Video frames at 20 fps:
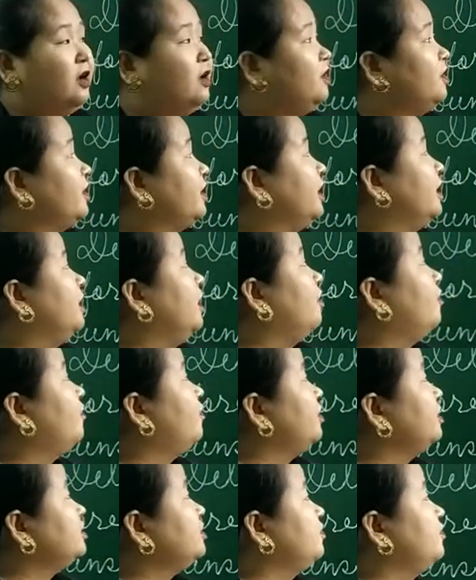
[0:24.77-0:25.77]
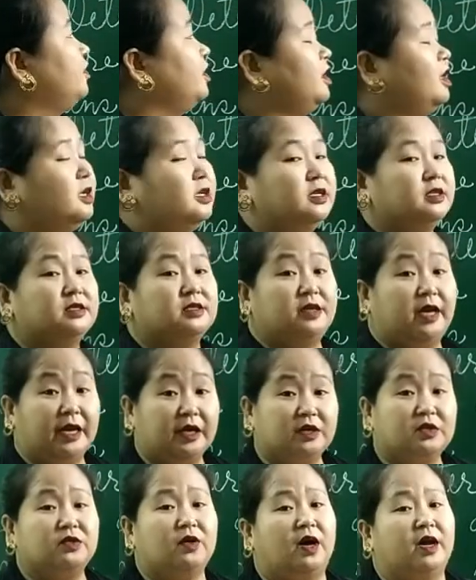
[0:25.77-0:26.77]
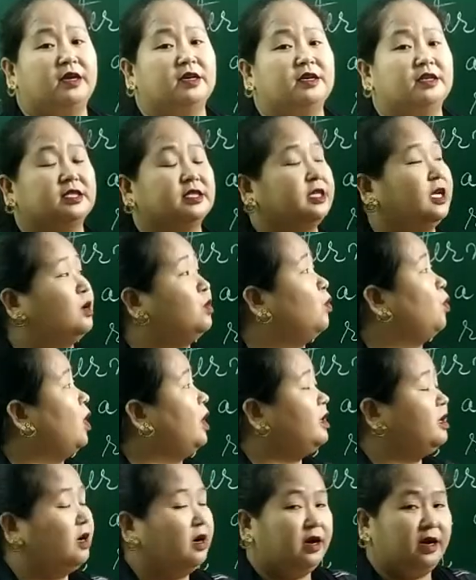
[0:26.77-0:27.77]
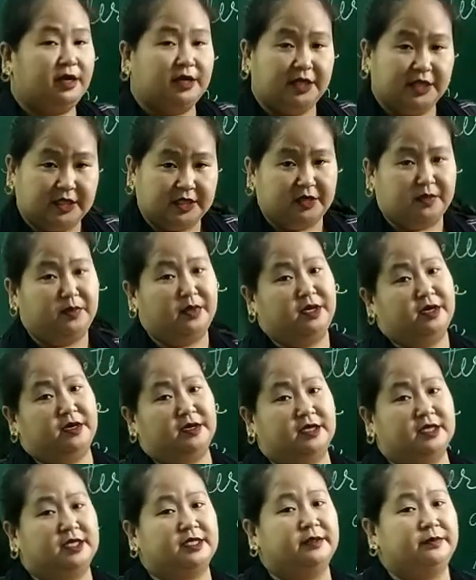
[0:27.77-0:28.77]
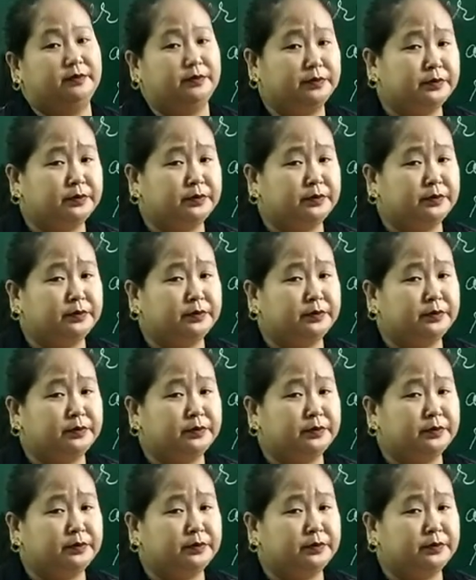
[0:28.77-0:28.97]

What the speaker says: Okay, now first of all, let us try to understand what are determiners.